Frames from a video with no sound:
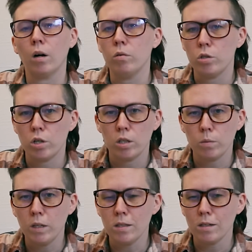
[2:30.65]
own
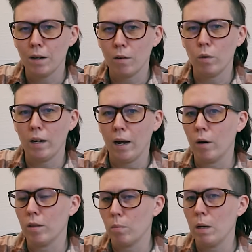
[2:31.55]
judgments around how
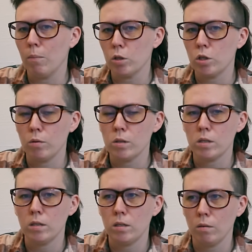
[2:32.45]
other people choose
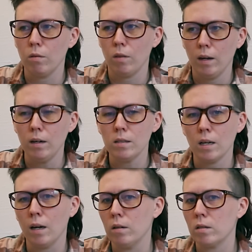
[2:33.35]
to do things,
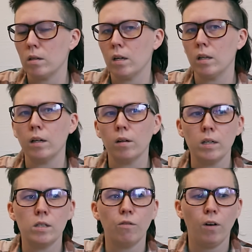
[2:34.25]
and
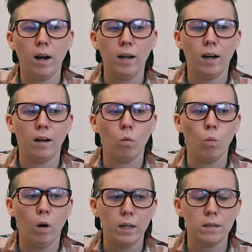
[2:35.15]
clearly defining
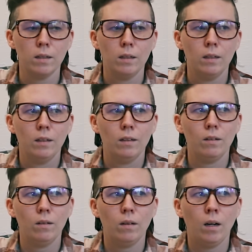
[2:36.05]
what
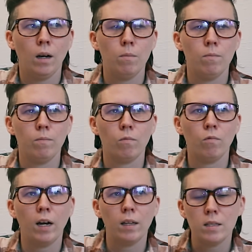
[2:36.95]

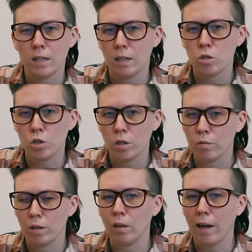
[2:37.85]
violence against
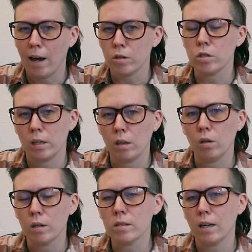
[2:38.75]
children actually
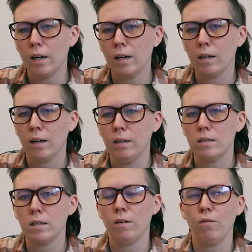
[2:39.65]
looks like.
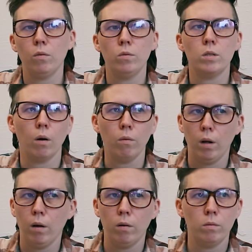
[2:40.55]
And if you don't
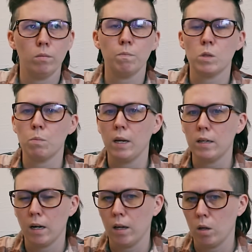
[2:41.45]
know,
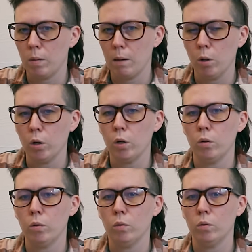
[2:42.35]
speak to other people
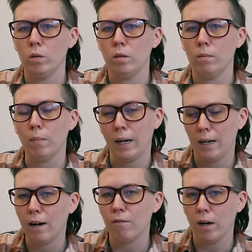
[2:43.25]
who might
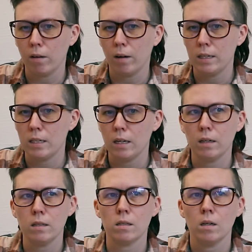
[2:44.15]
have other
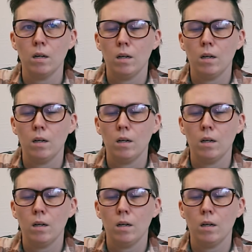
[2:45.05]
ideas.